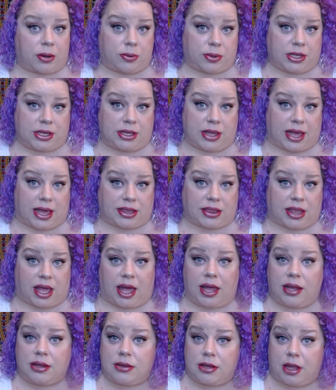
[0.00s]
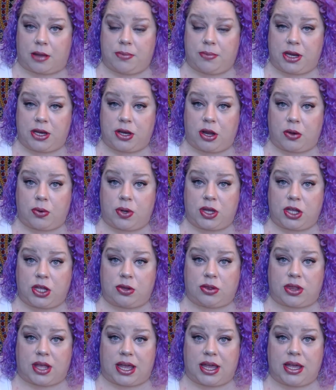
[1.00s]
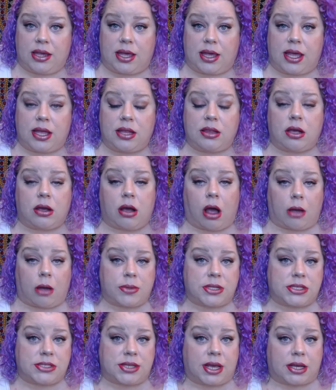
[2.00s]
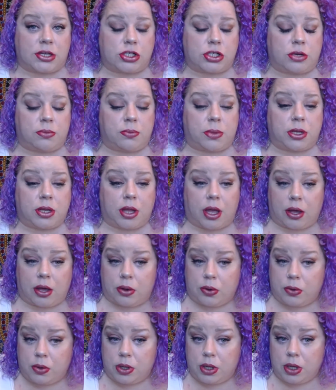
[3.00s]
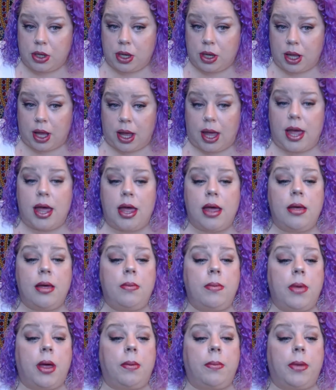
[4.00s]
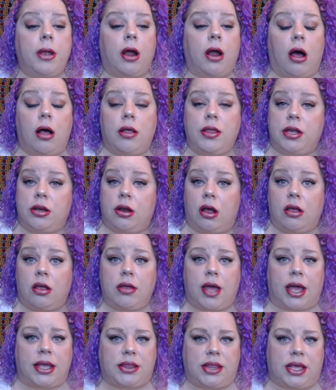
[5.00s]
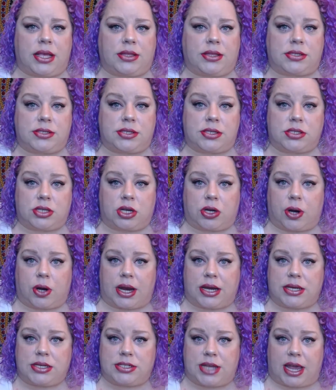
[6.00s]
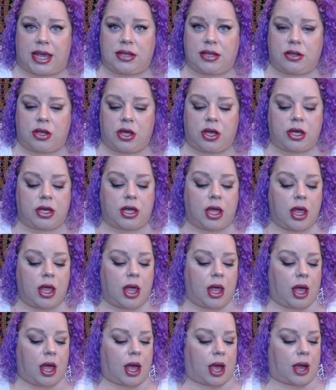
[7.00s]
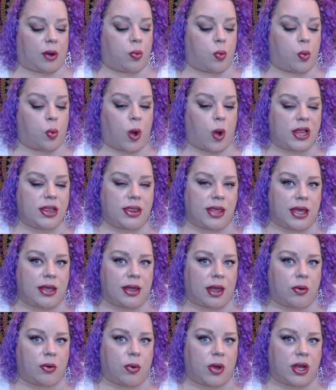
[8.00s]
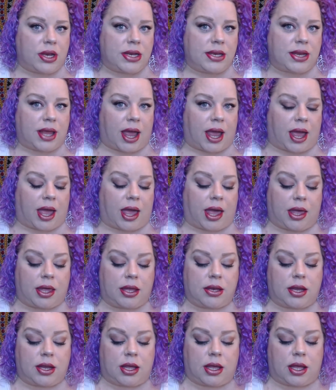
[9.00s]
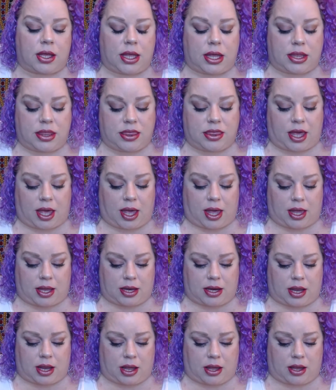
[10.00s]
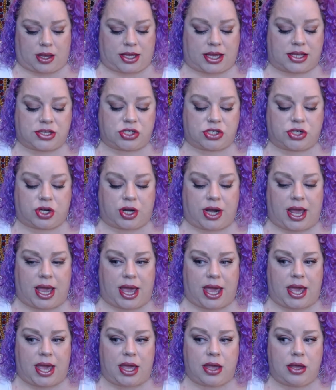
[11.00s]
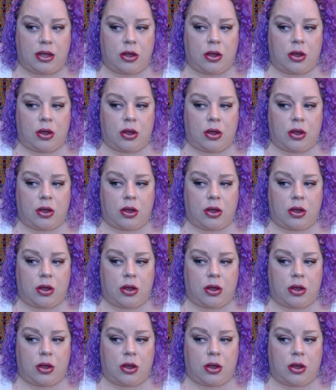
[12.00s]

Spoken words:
really like that. Let me know what you think in the comment section below. But all in all, I think this is a great day look. One thing I wanted to add that yesterday,